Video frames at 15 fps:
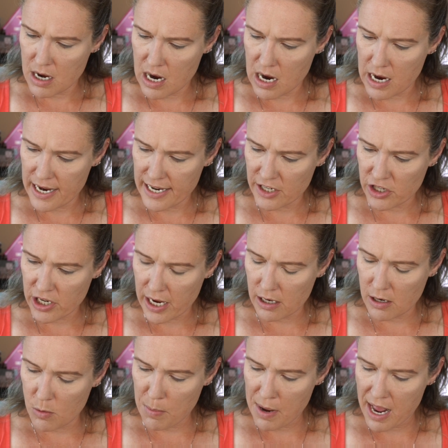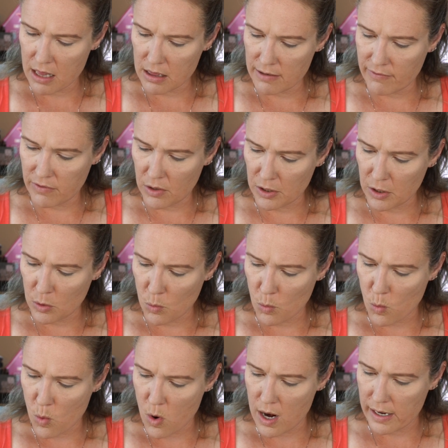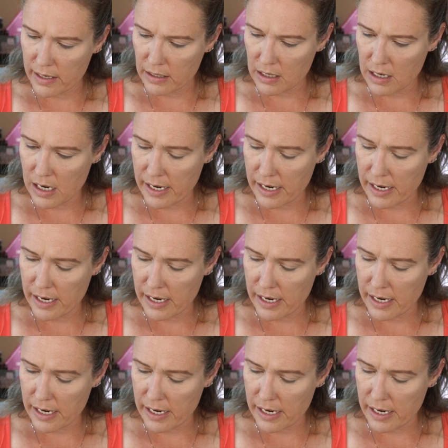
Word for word: Eyeshadow Palette Volume 1.